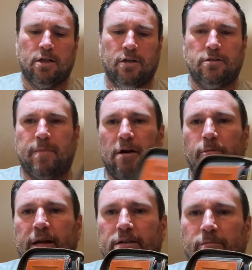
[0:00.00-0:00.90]
this power
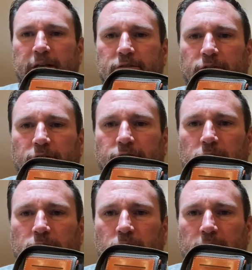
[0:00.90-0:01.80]
bank is a place for your
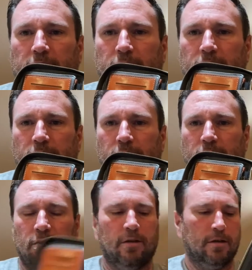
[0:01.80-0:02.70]
phone right here,
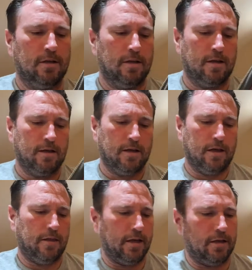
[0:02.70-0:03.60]

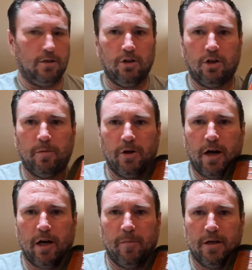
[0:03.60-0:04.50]
and then you could put your
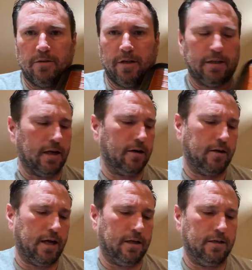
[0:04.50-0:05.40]
AirPods right
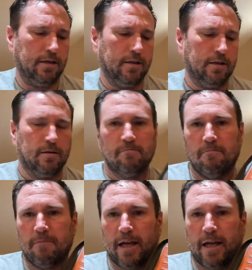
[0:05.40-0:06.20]
there, and I